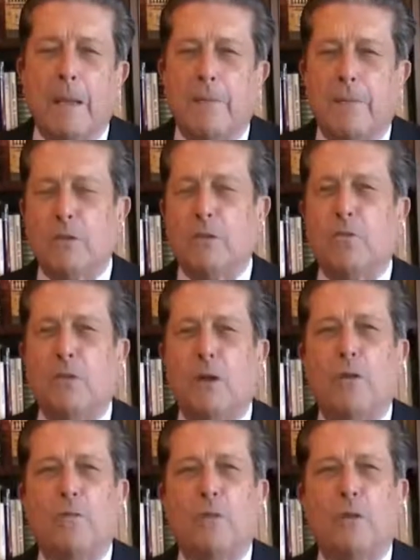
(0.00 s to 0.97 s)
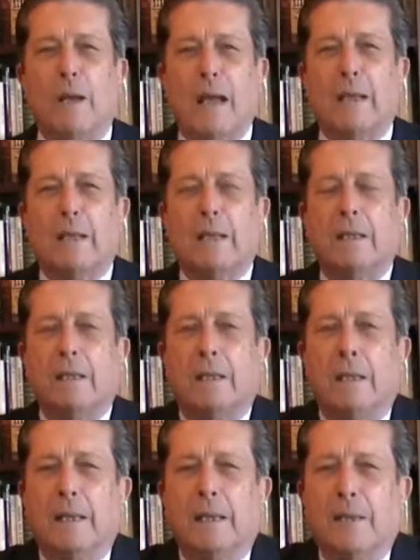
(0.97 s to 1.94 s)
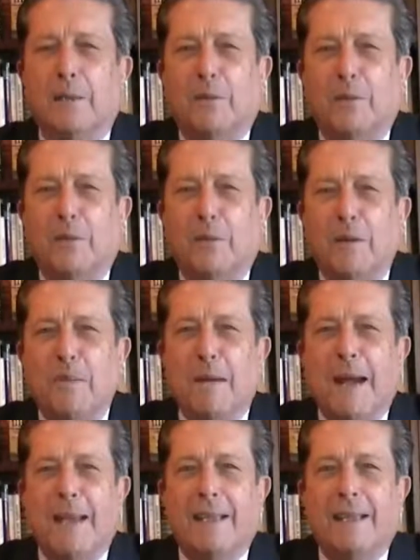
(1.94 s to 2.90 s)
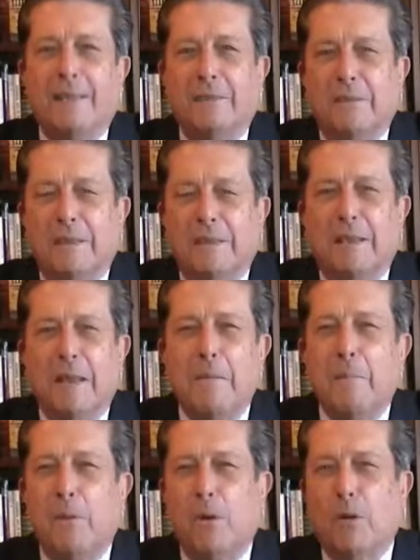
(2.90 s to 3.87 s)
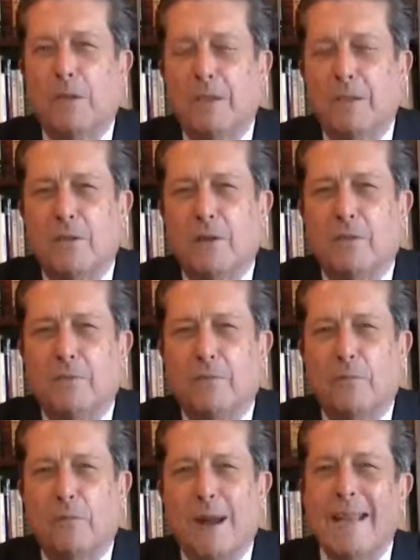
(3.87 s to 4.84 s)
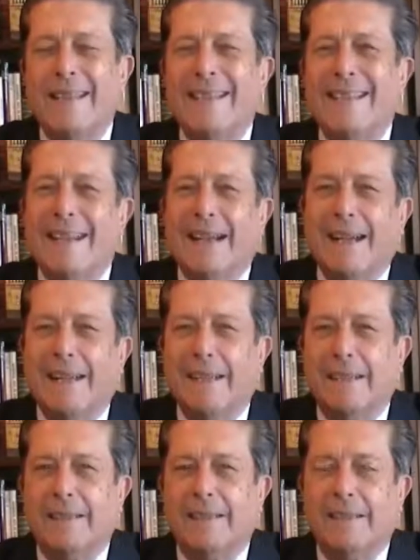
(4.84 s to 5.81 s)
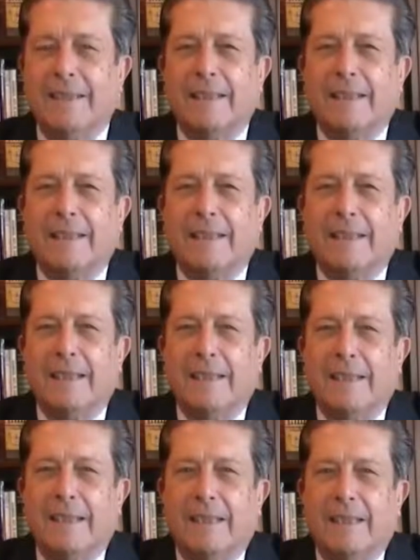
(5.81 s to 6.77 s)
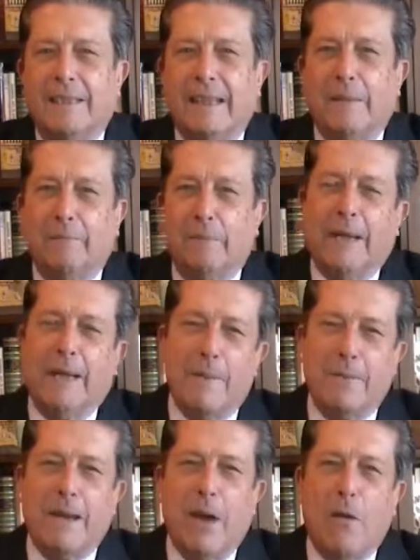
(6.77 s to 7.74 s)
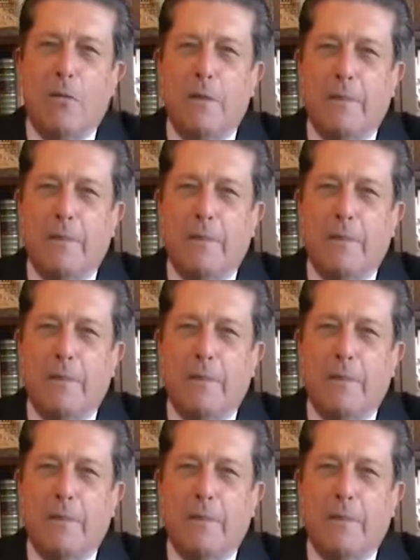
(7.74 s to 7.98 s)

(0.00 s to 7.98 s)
First of all, I would like to remind the importance of one design that perhaps now we